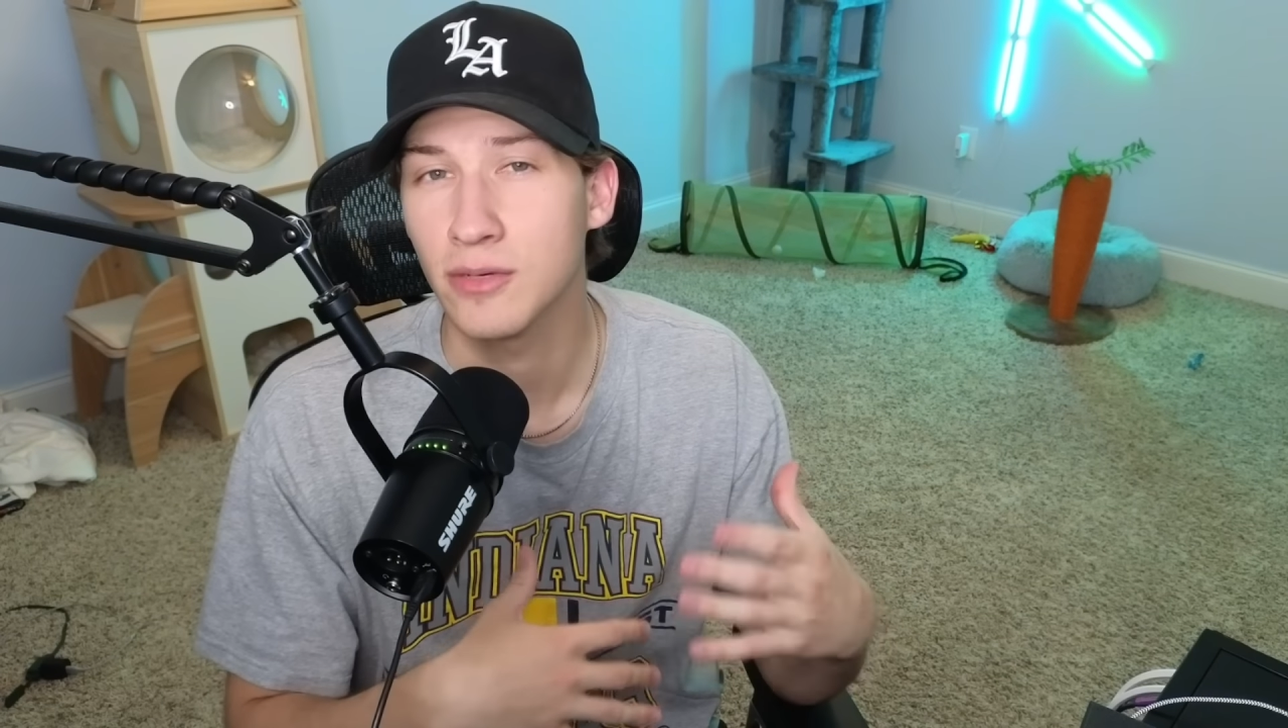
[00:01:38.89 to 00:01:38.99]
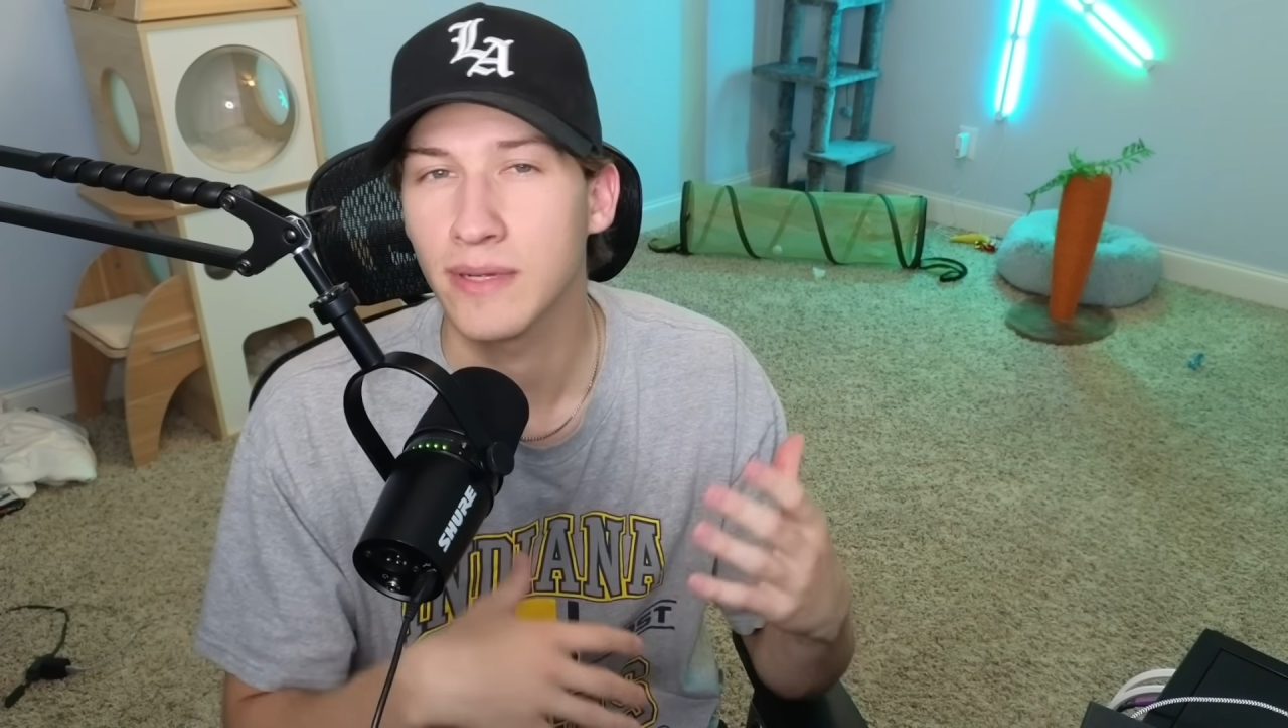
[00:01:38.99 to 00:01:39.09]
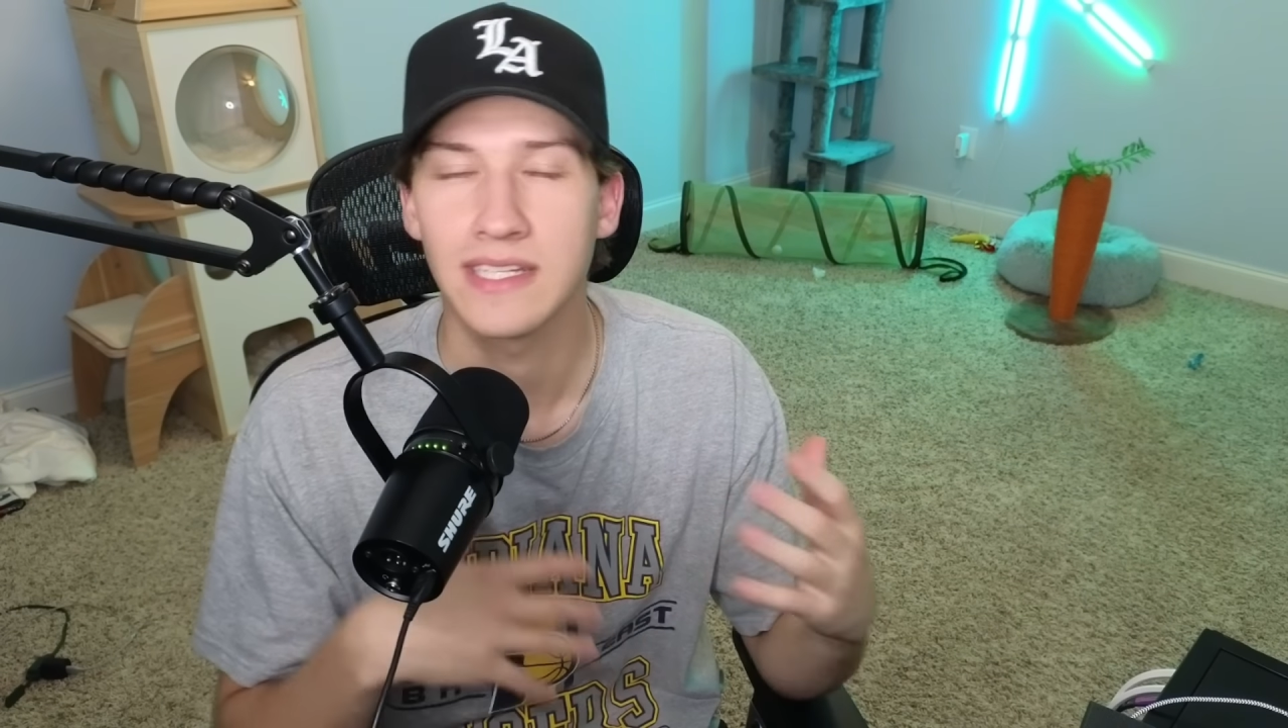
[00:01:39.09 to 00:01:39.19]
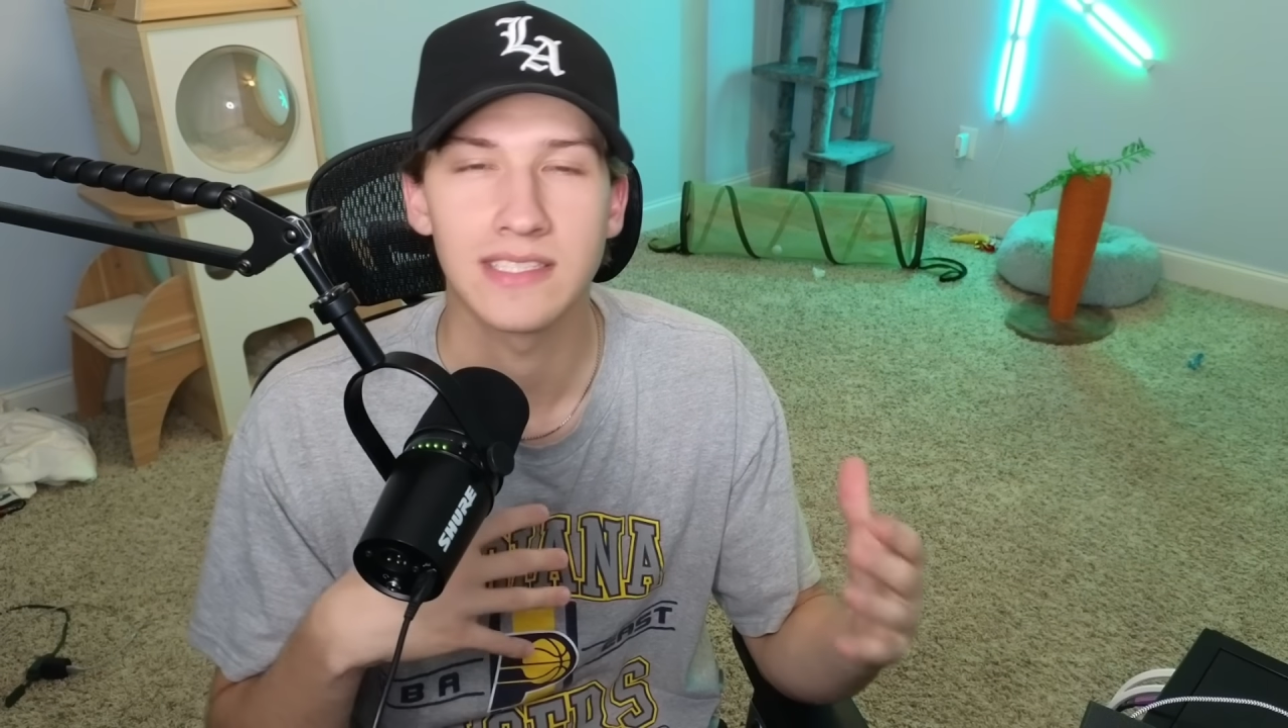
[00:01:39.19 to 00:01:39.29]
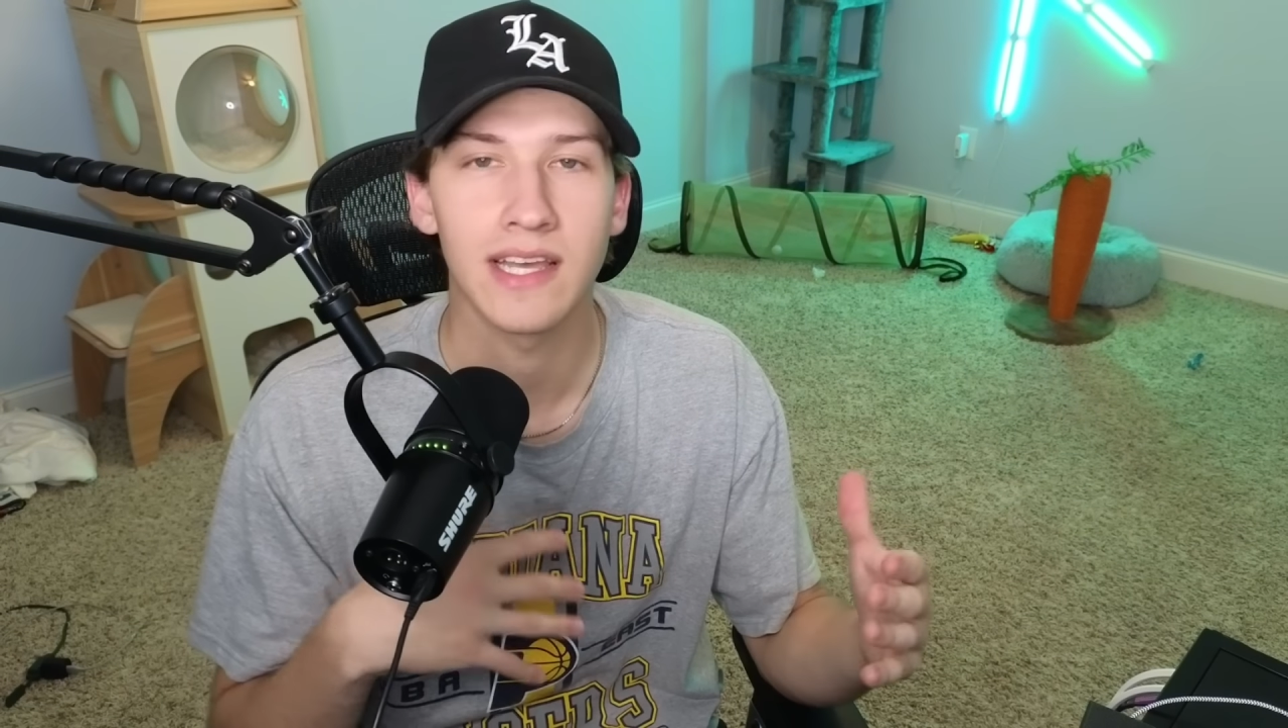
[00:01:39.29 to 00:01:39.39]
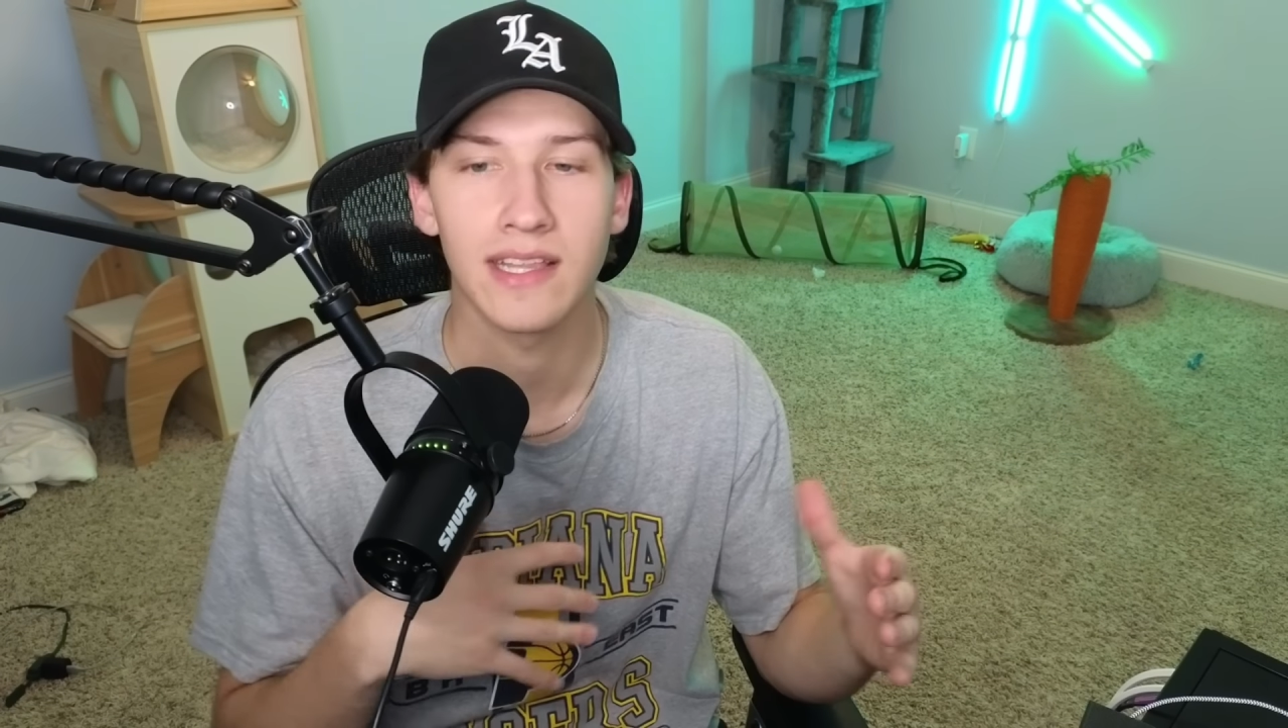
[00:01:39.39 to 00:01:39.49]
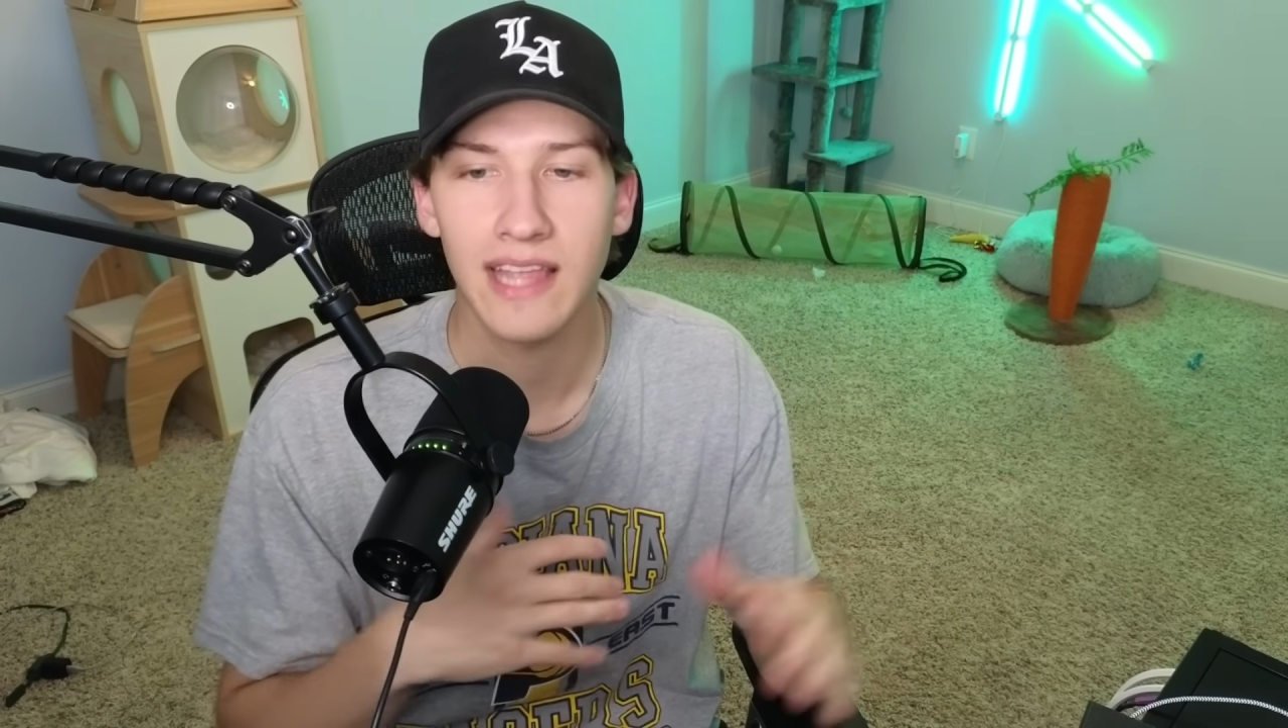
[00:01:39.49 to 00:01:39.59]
because like